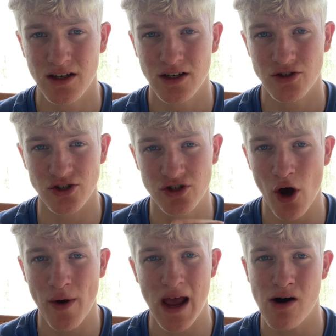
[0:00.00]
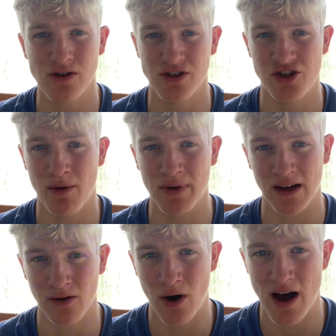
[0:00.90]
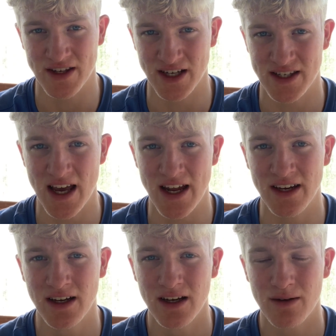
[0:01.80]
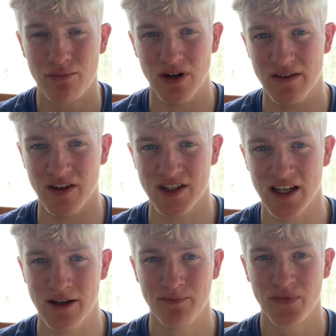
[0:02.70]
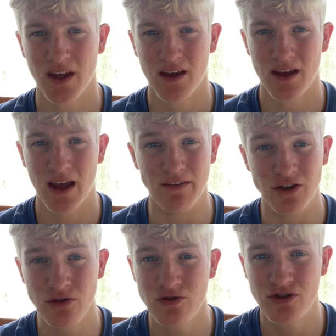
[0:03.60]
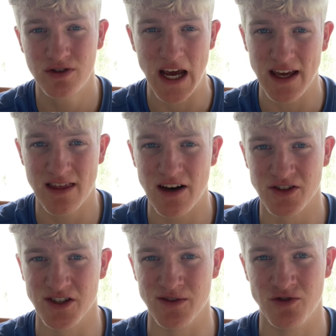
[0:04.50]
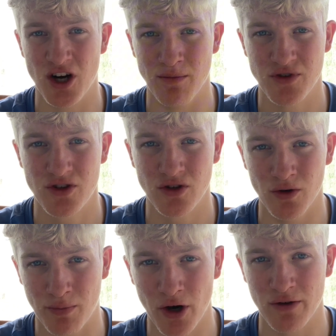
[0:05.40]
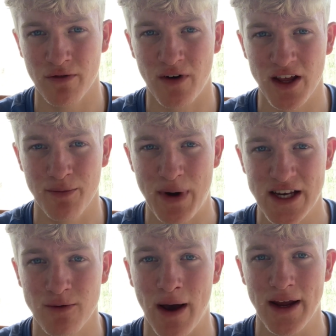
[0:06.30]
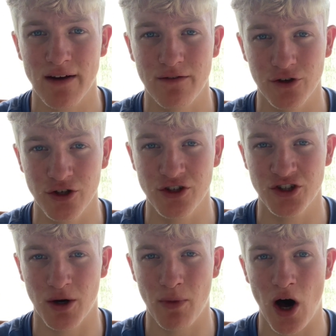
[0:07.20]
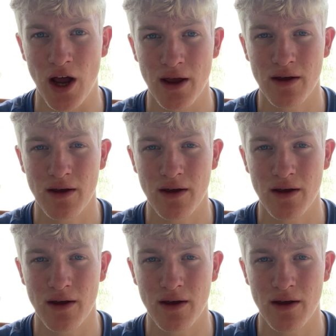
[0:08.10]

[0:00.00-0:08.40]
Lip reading: just going out and jumping a lot. As I said previously, if you take thousands of jumps, your body will find the best way for you to jump high.